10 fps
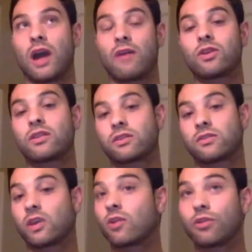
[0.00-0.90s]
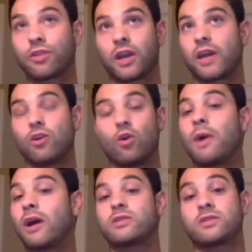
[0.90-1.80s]
every single thing I know
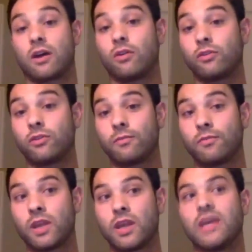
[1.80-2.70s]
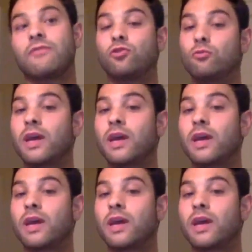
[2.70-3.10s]
about sales if you